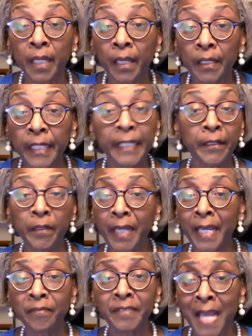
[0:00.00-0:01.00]
He don't
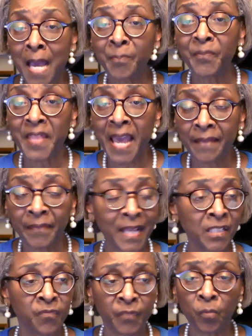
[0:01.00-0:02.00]
have time for that. That's
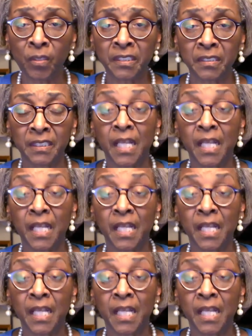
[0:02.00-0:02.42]
foolishness.